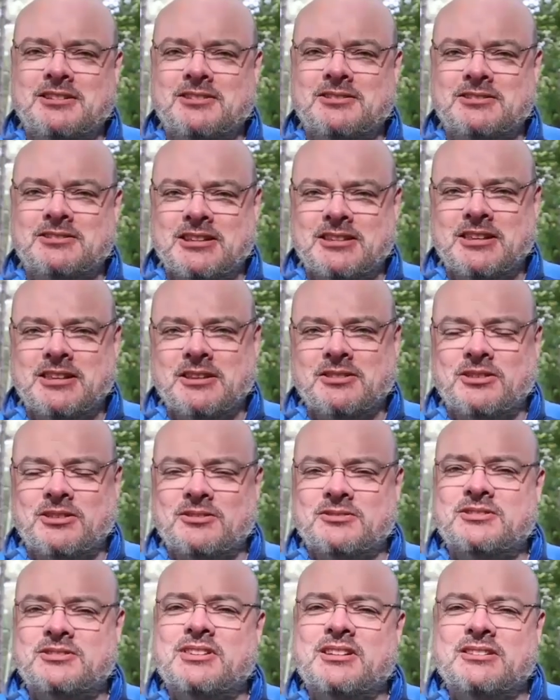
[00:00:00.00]
because I think
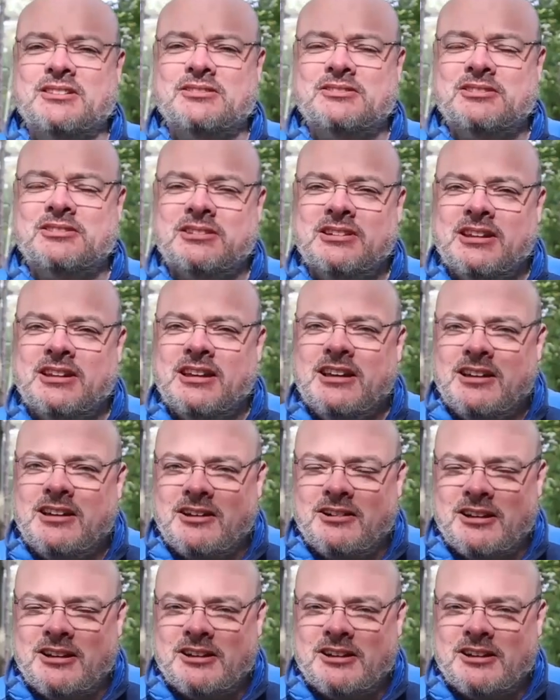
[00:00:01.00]
those things are